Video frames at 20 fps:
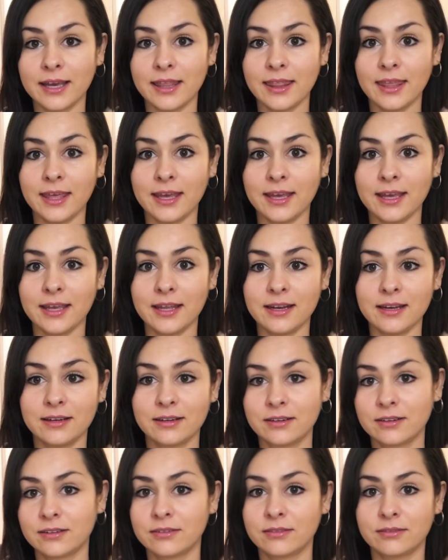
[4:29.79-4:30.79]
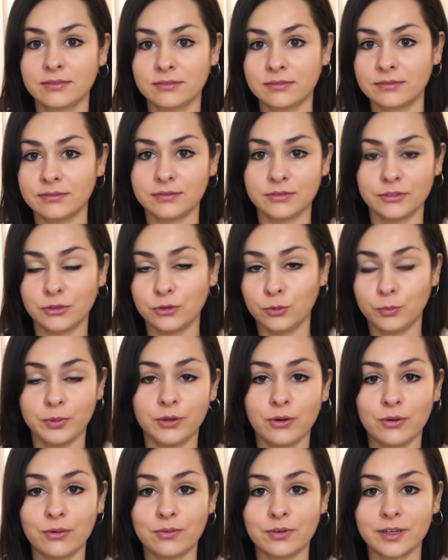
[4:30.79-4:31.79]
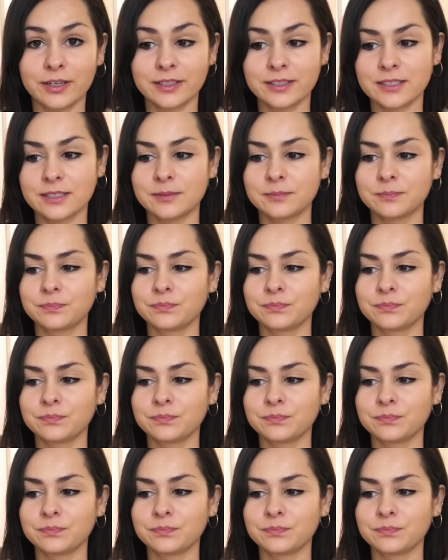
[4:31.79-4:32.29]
and then you'll be over it.